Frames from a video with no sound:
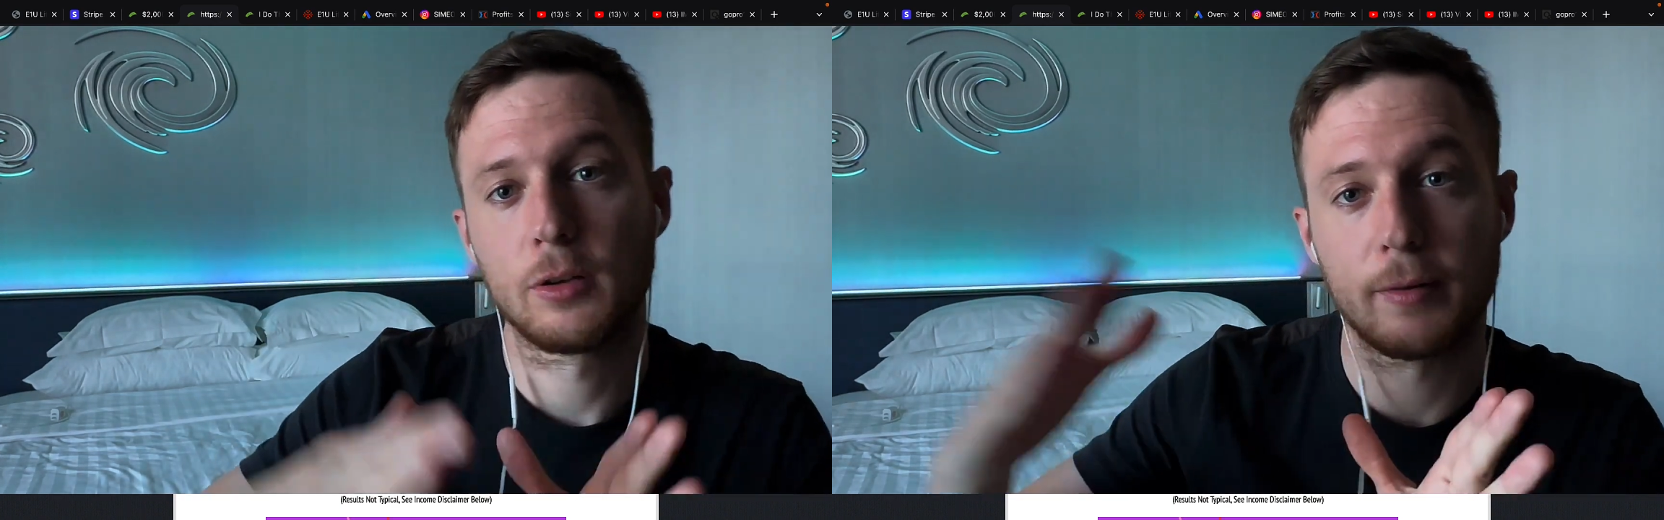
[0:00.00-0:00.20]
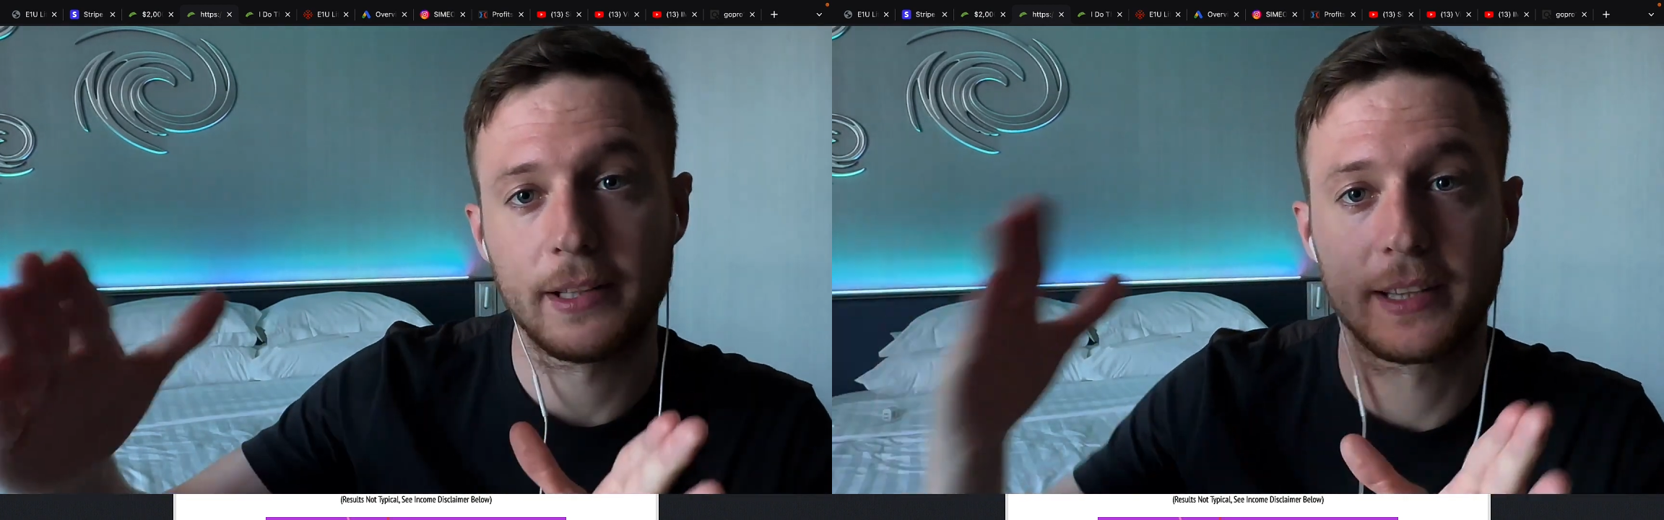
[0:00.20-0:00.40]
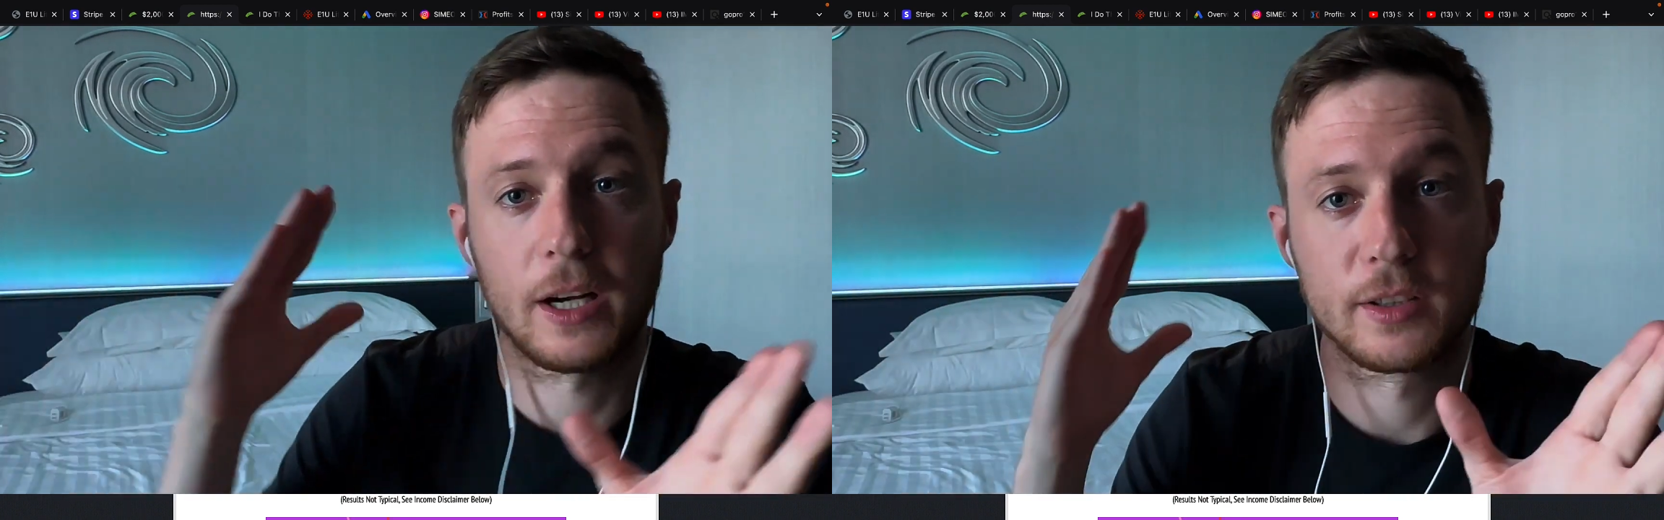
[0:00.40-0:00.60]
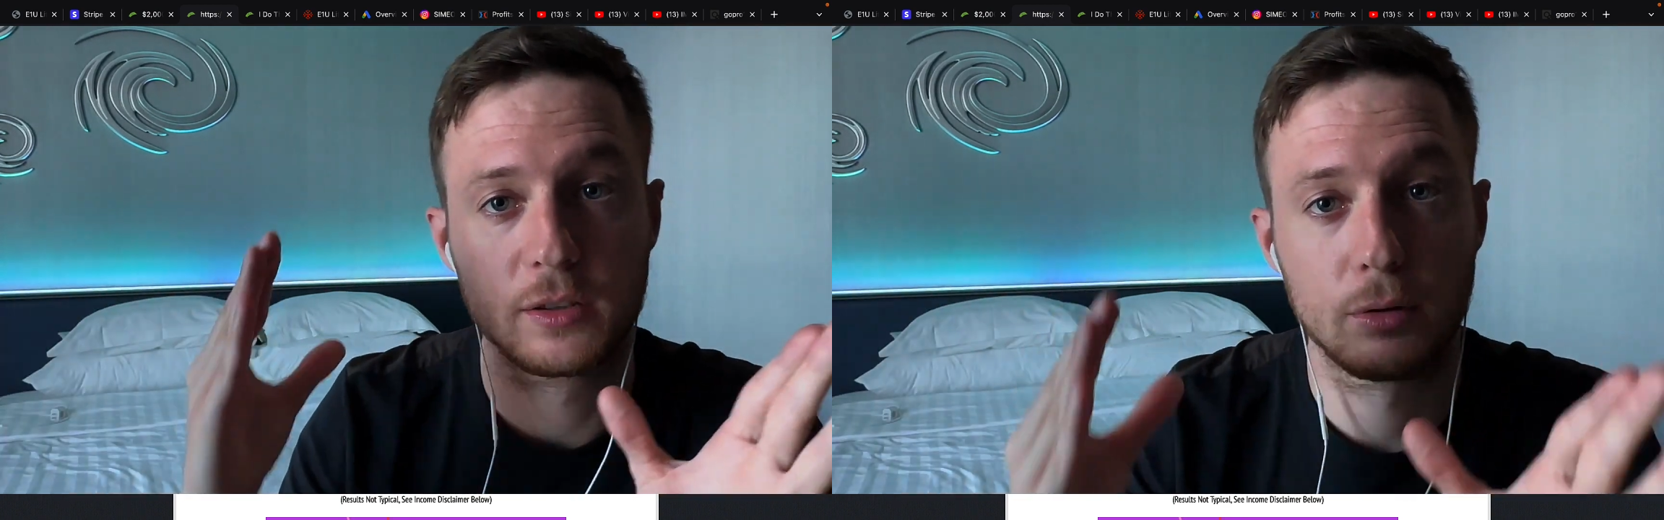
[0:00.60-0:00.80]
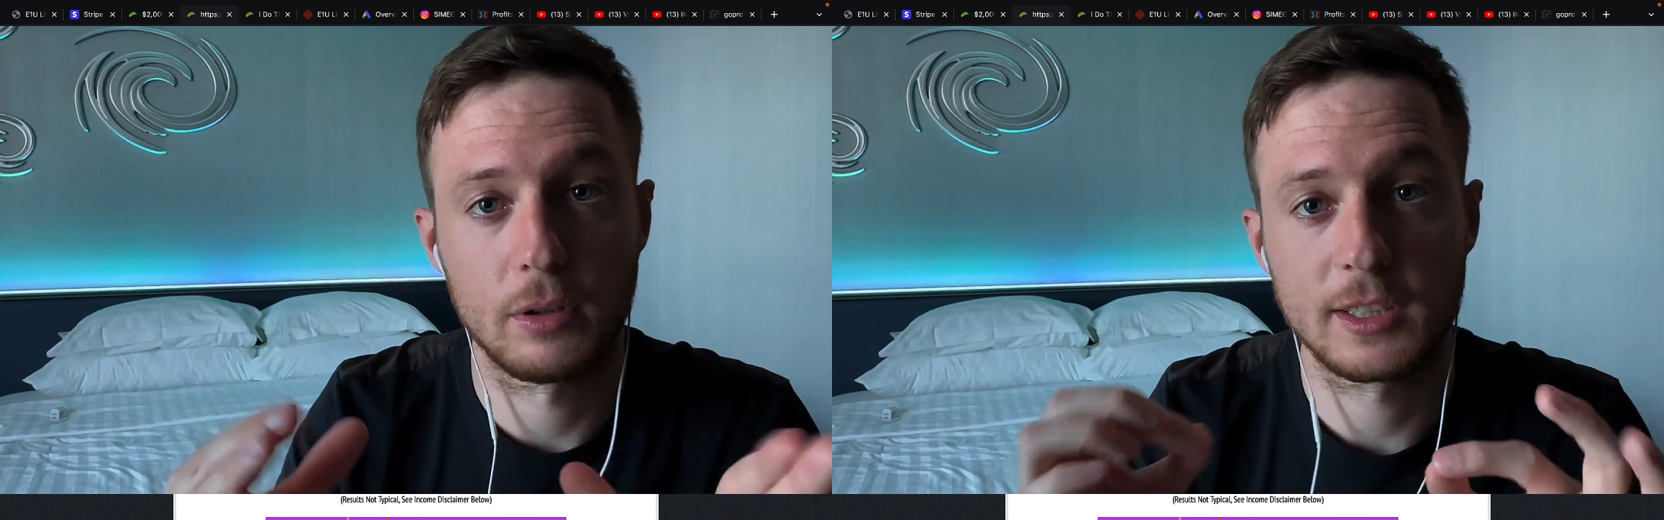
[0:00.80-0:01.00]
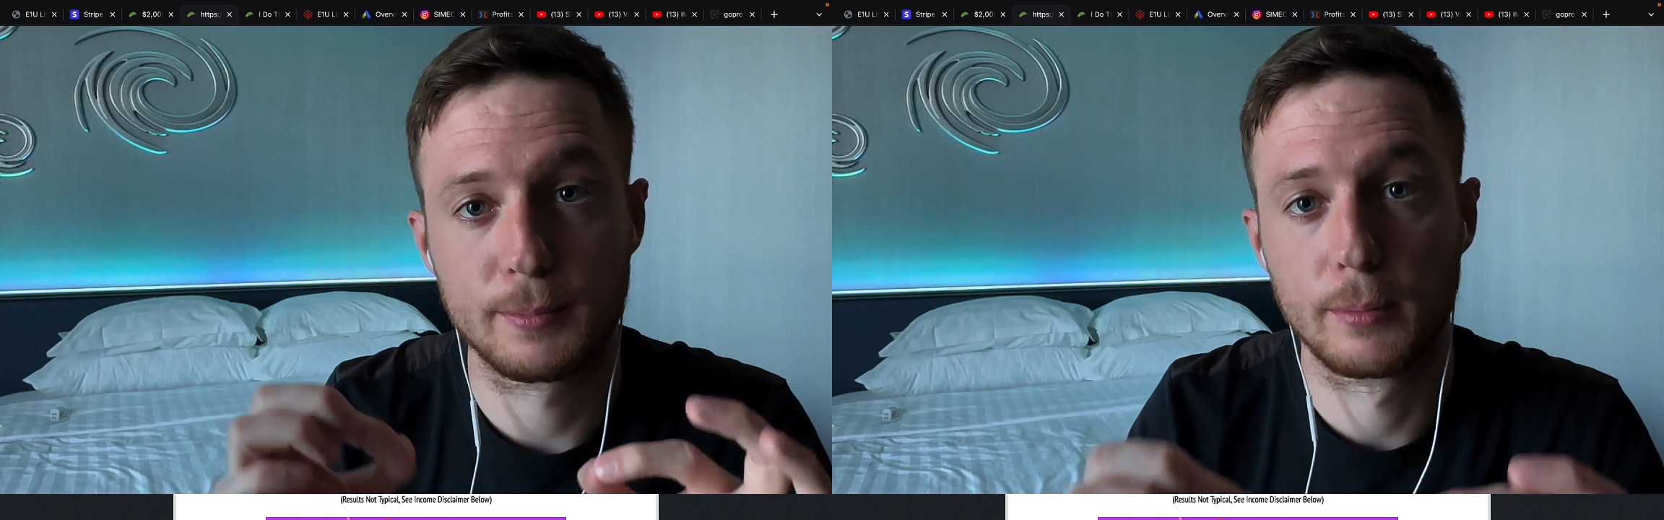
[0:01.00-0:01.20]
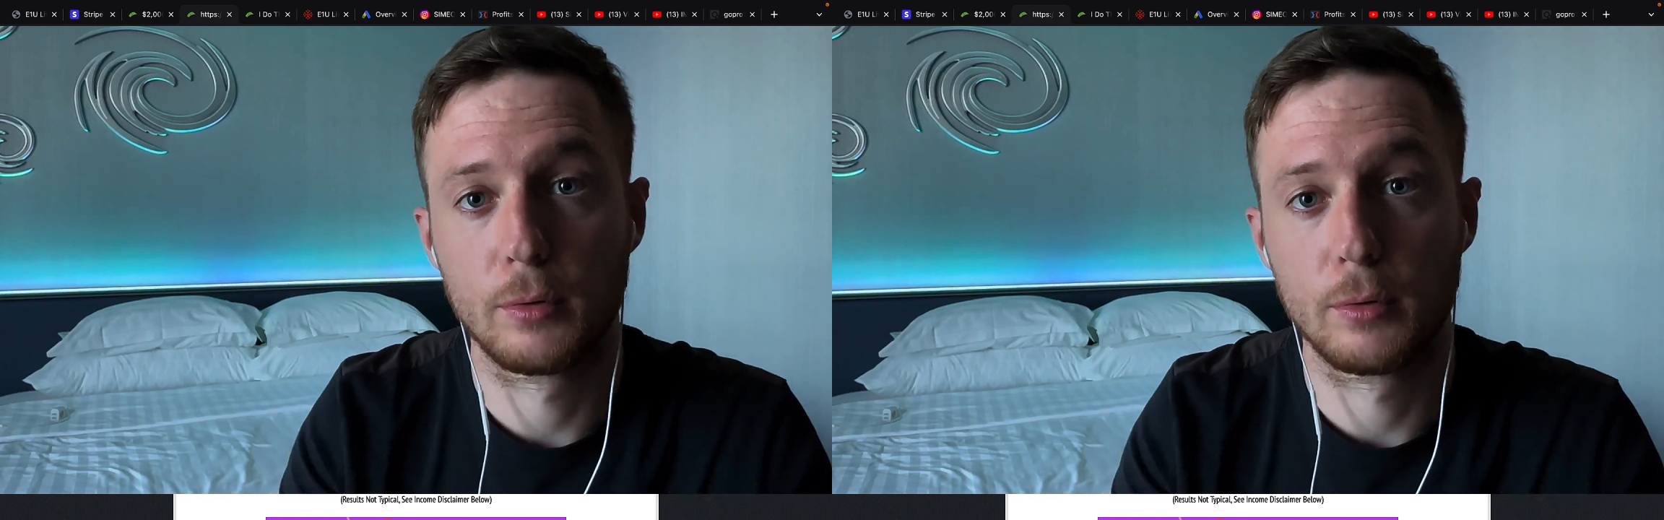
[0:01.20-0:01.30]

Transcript: to twenty thousand dollars per